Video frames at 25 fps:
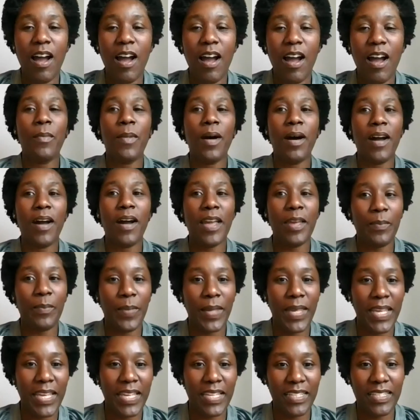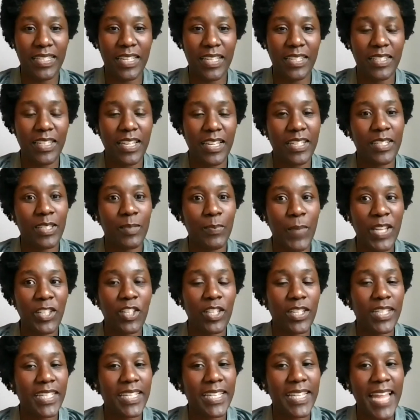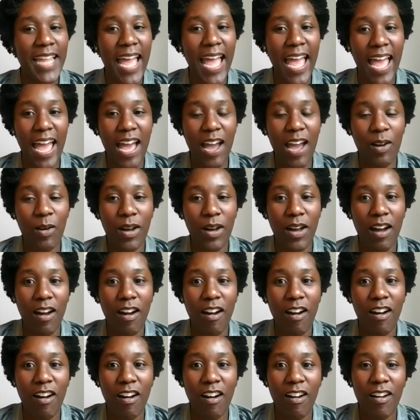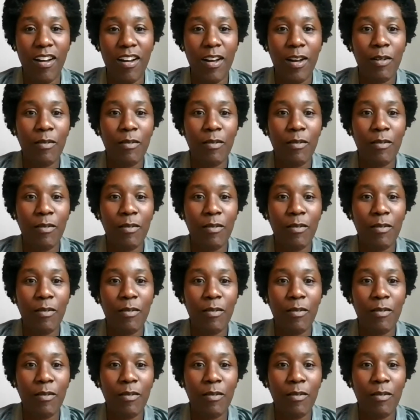My pieces, especially now, are